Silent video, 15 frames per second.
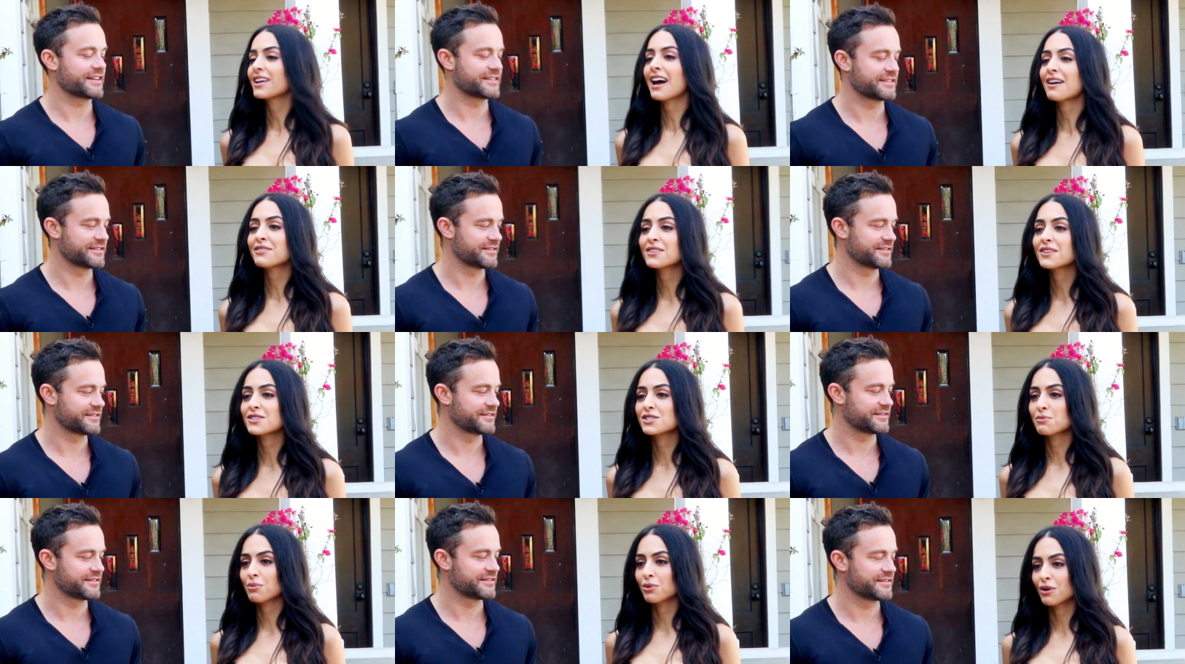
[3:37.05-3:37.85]
Speaker 1: yeah. having the
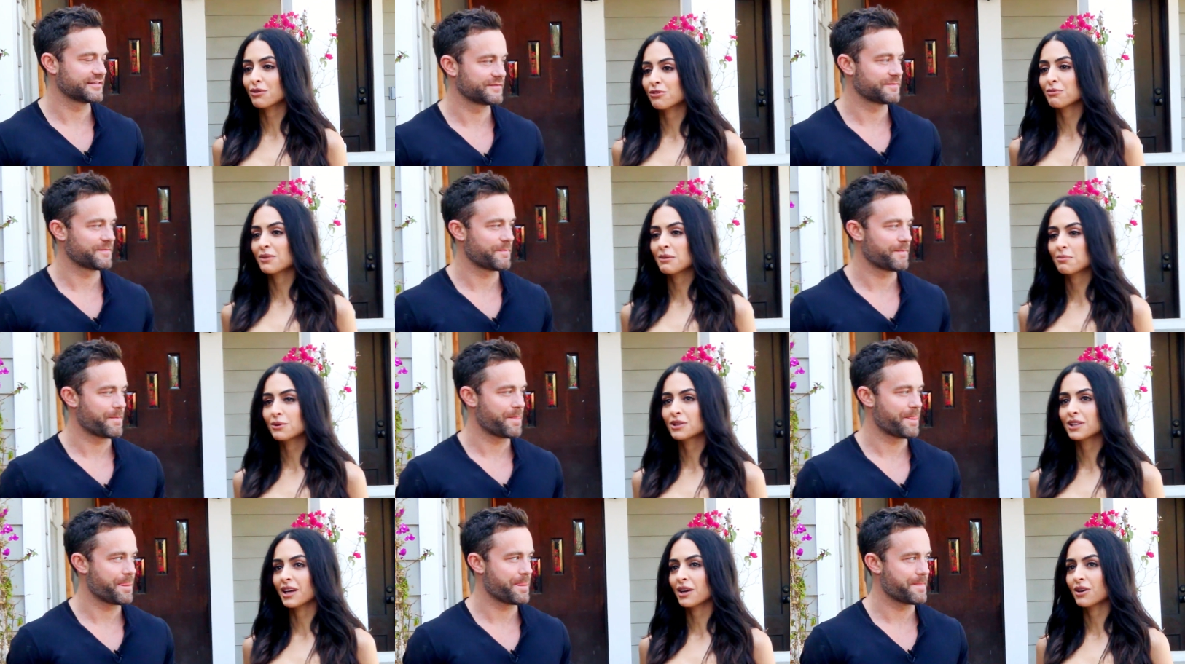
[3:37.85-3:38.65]
support from
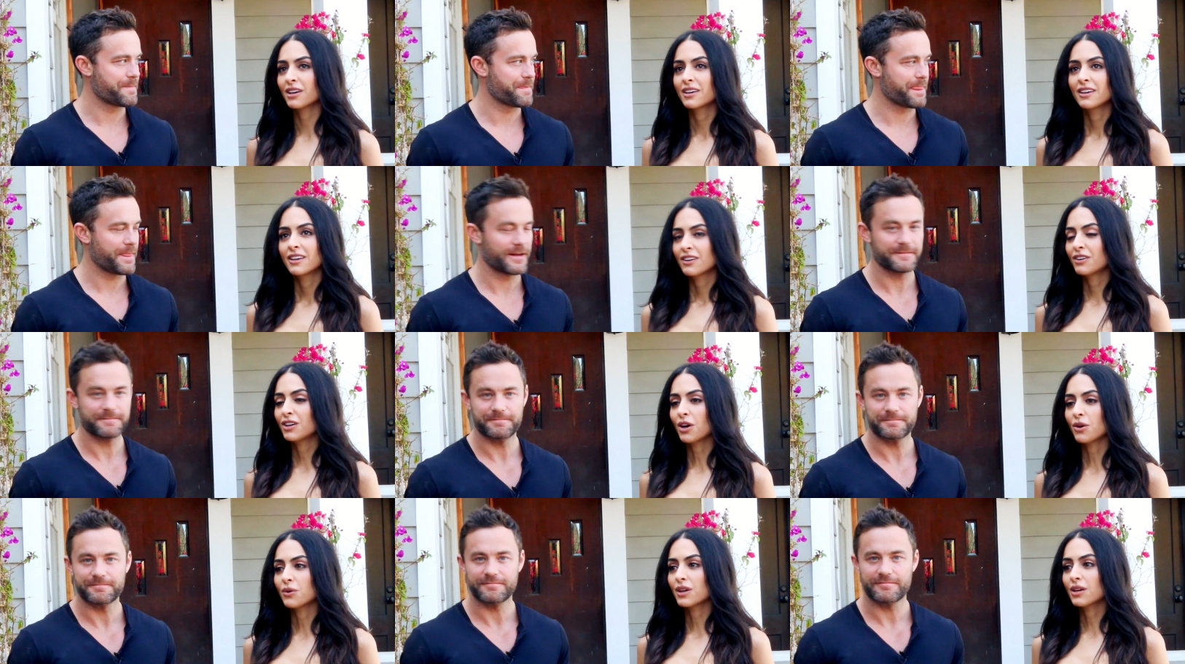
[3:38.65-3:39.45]
people. Like, you
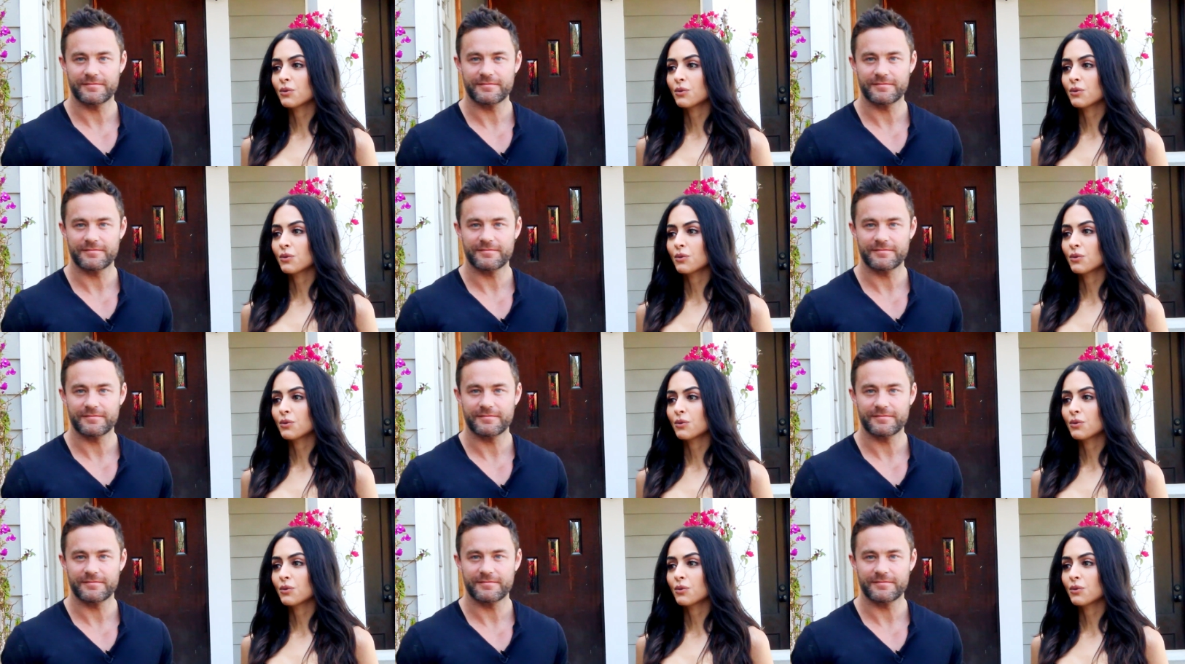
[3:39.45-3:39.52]
know,